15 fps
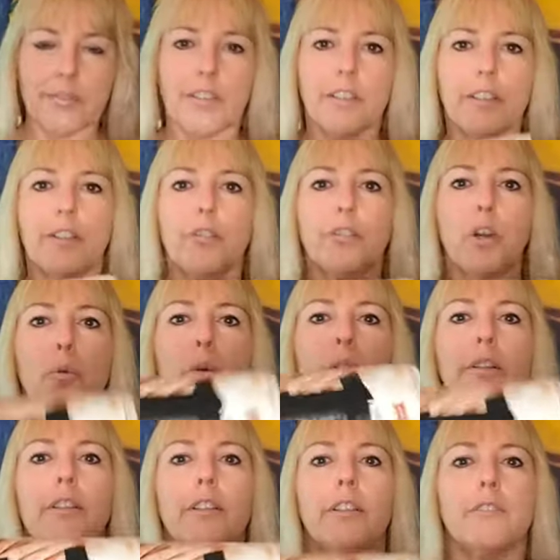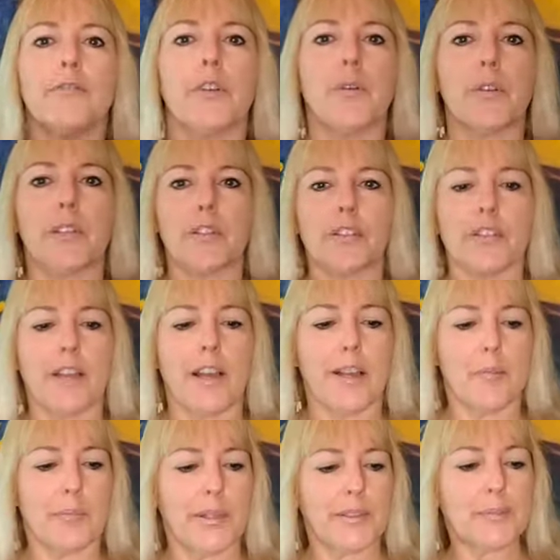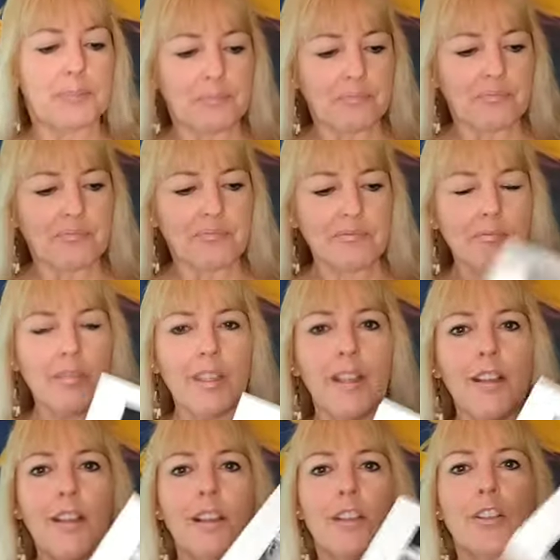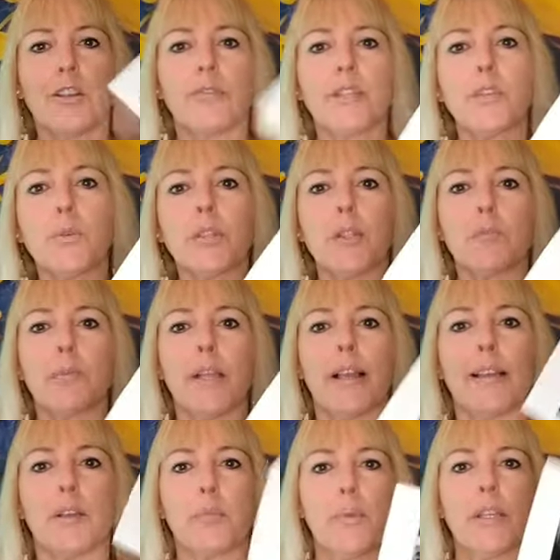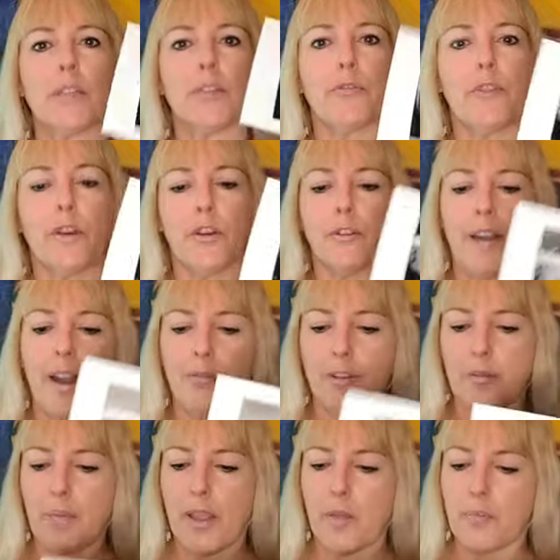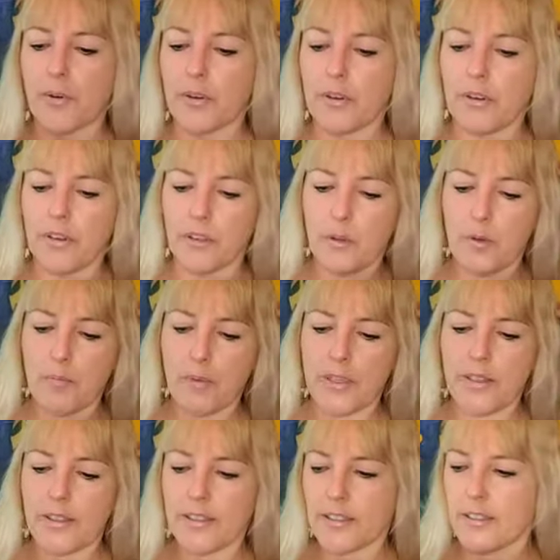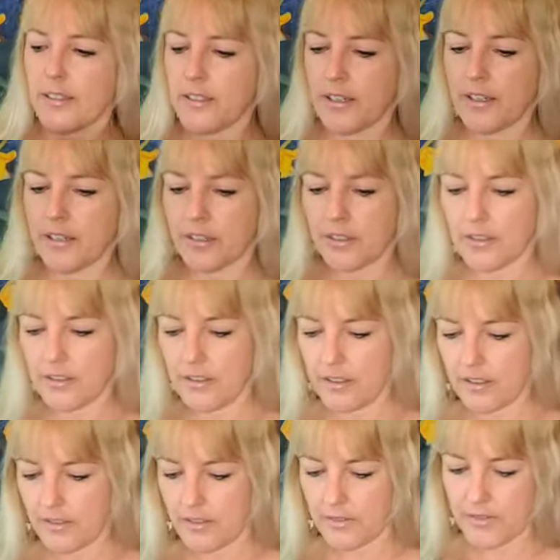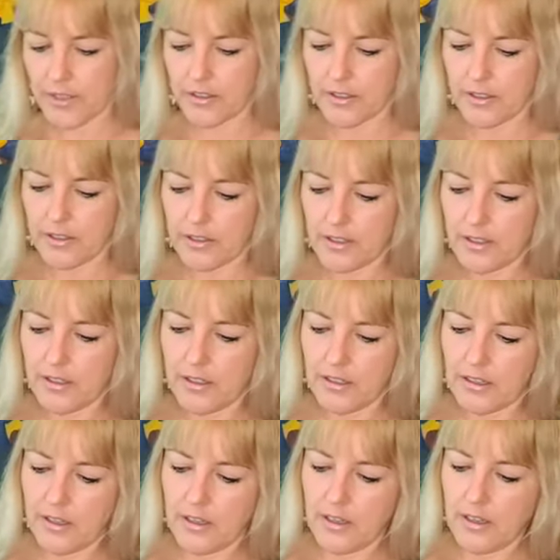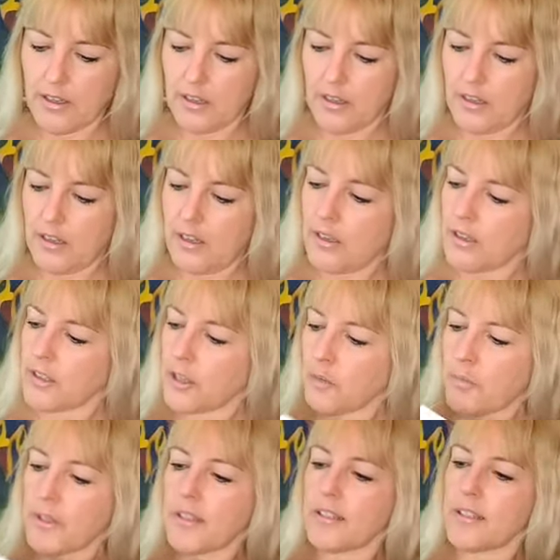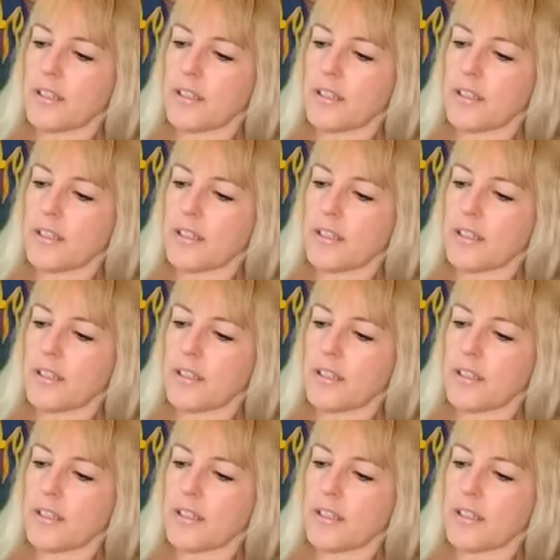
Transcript: you don't know what's in focus or not, but. So if this was a blank piece of photographic paper, you would put this in here. do this. So you put this